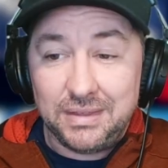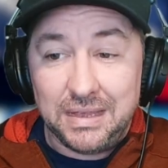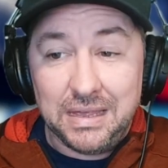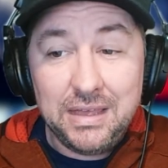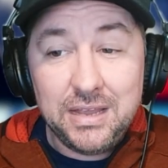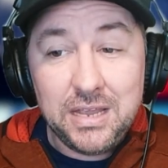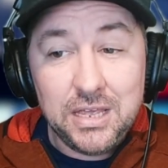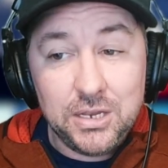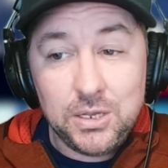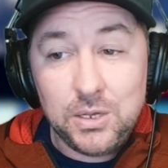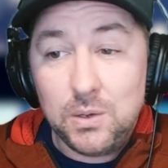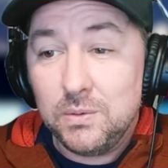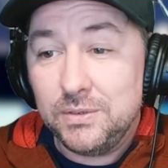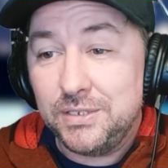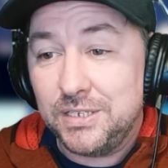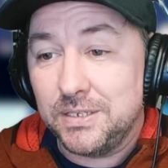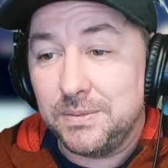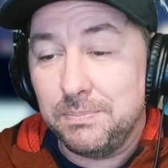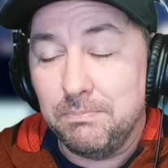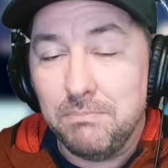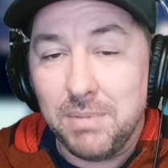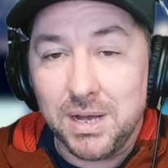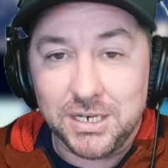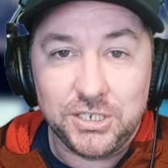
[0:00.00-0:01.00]
they can use
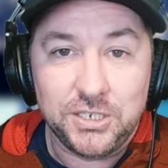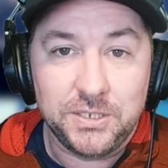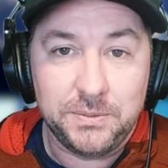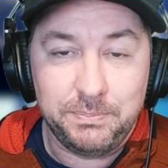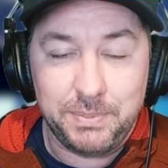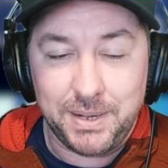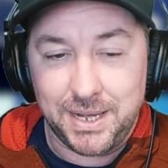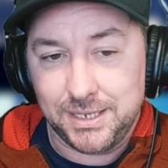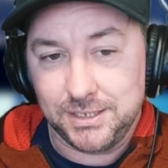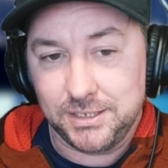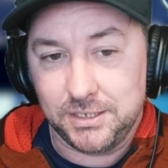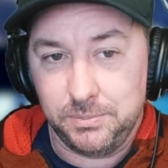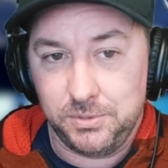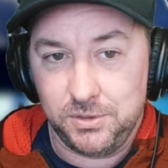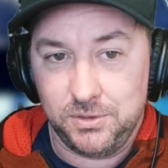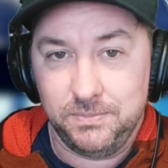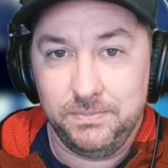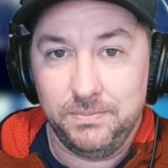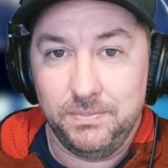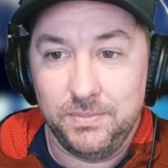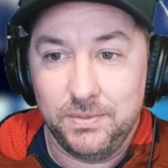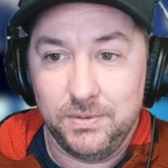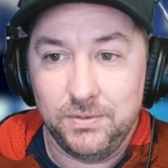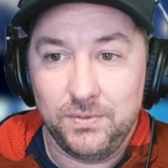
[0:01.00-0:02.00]
as much as
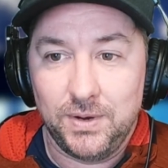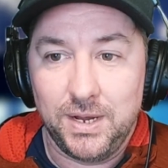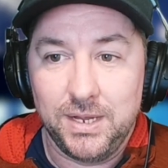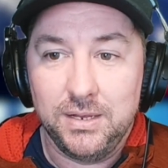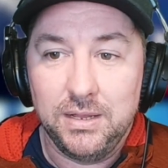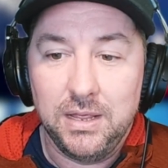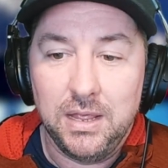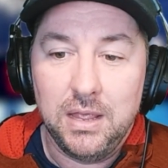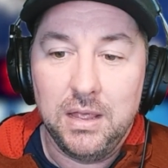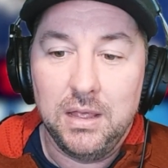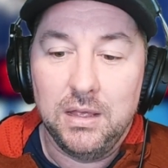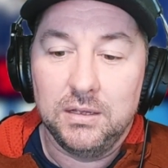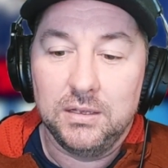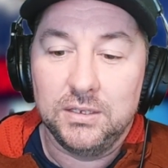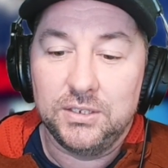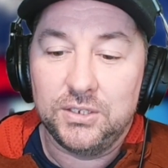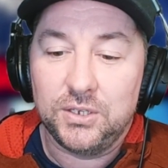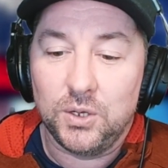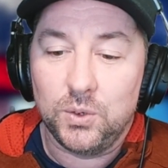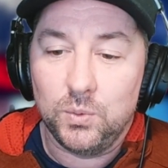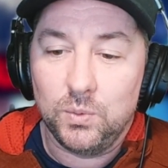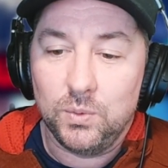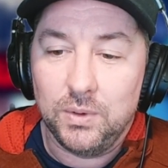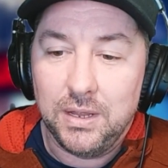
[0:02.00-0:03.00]
possible right?
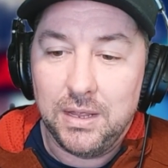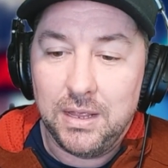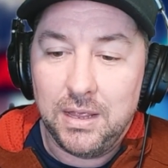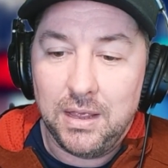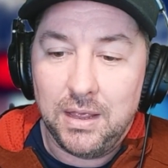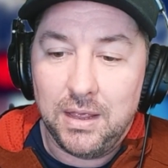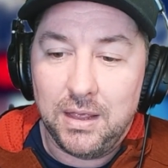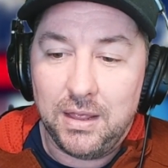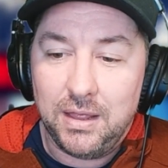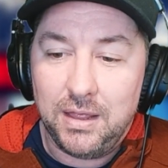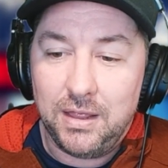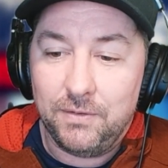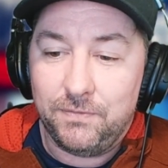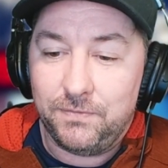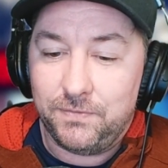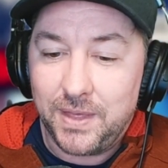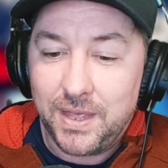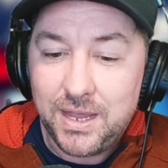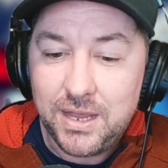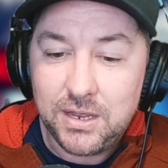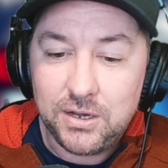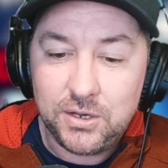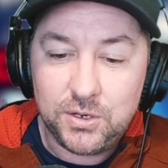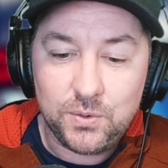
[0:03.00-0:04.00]
So if
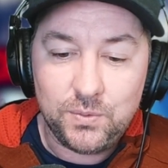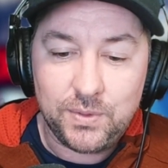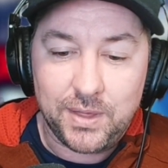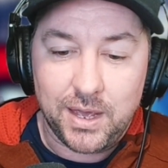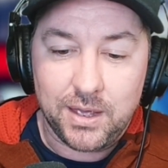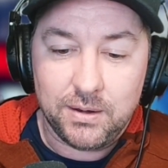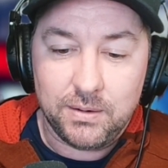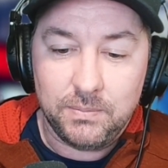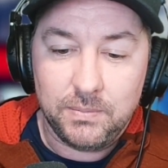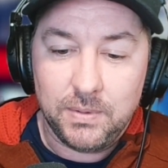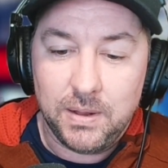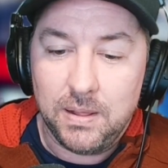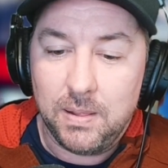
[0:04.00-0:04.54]
they can do that,